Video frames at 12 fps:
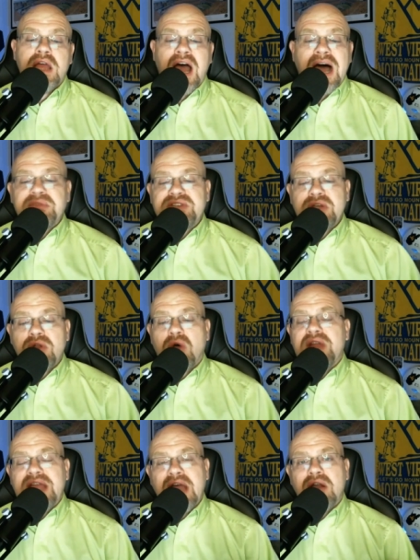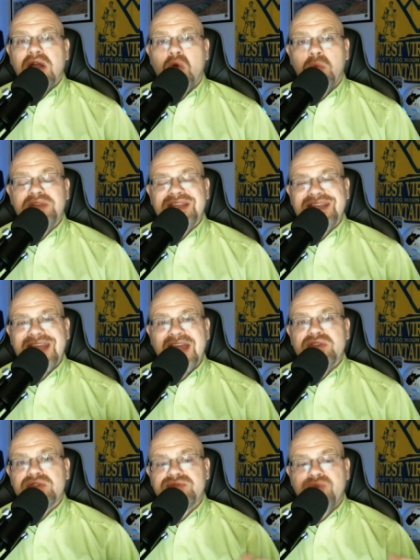I'm still holding out hope to
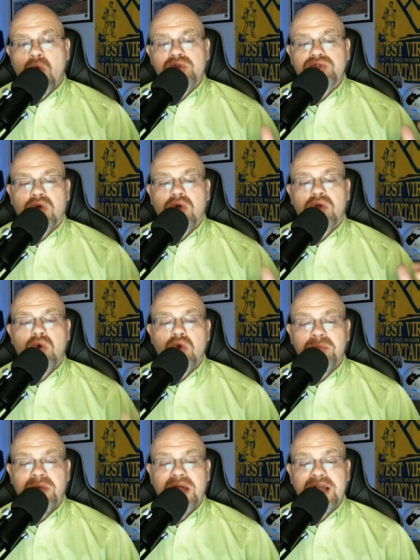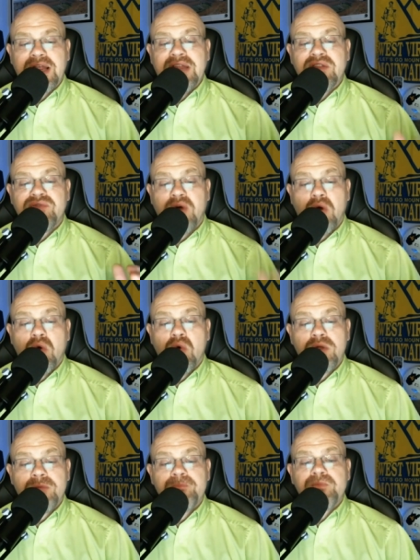get this four-star quarterback in the
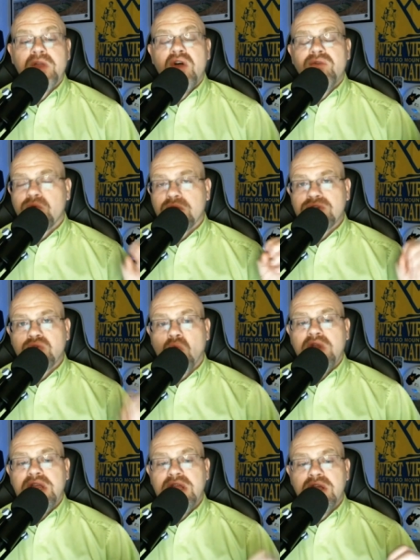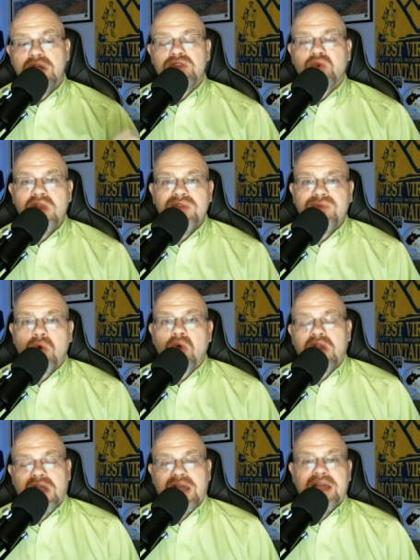fold for the twenty
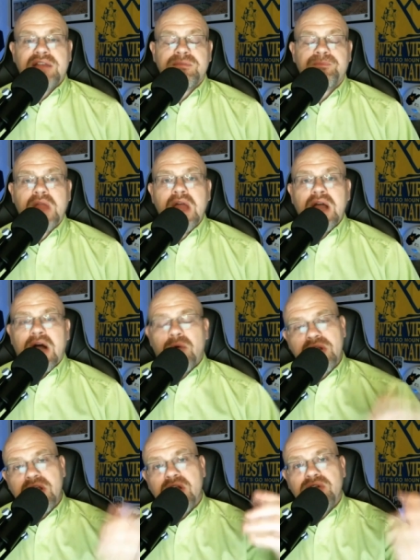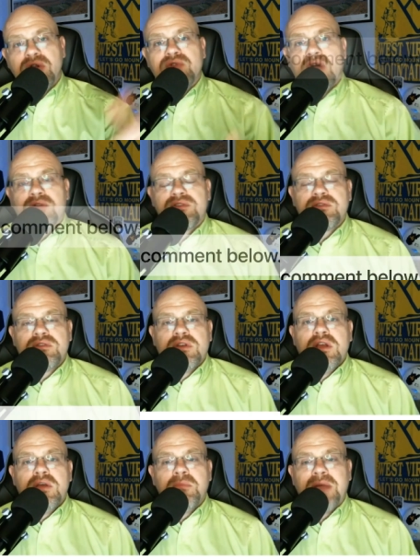twenty-four class. I want to hear your thoughts,
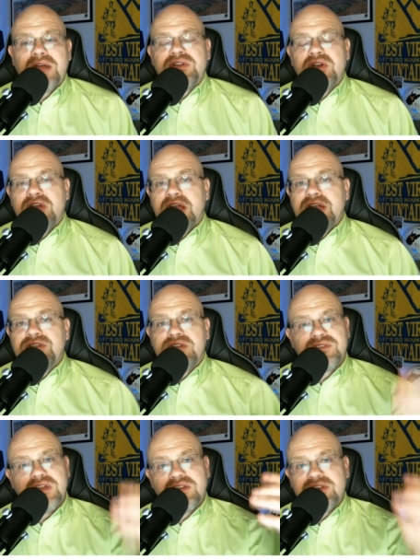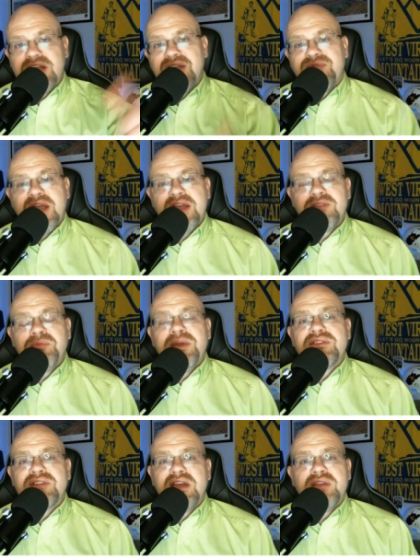Mountaineer Nation, Cincinnati fans,
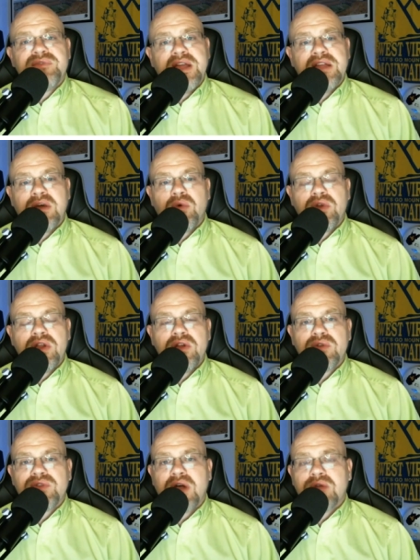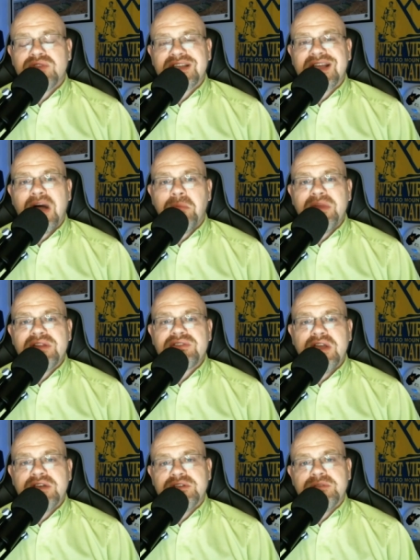Penn State fans. I want to hear your thoughts in the comments
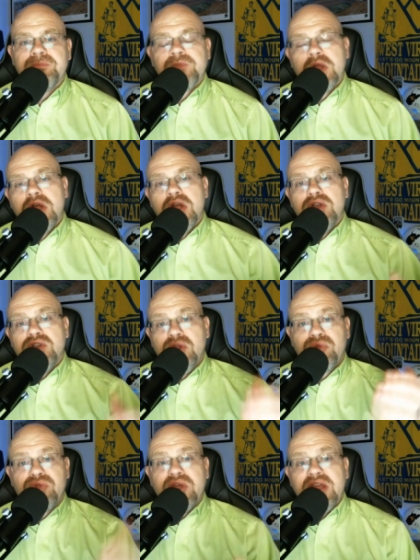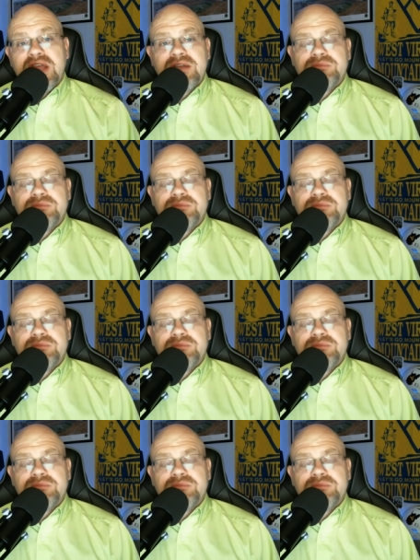section. Do you think